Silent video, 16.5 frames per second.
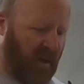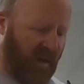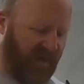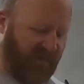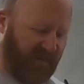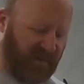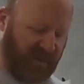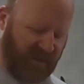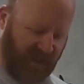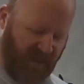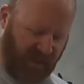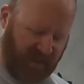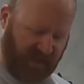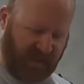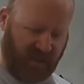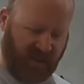oven and
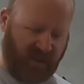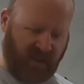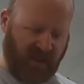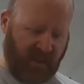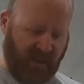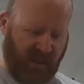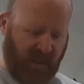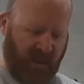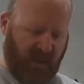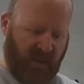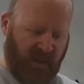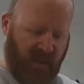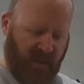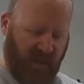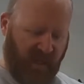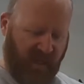such,
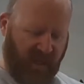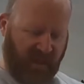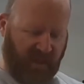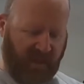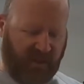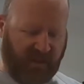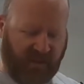and the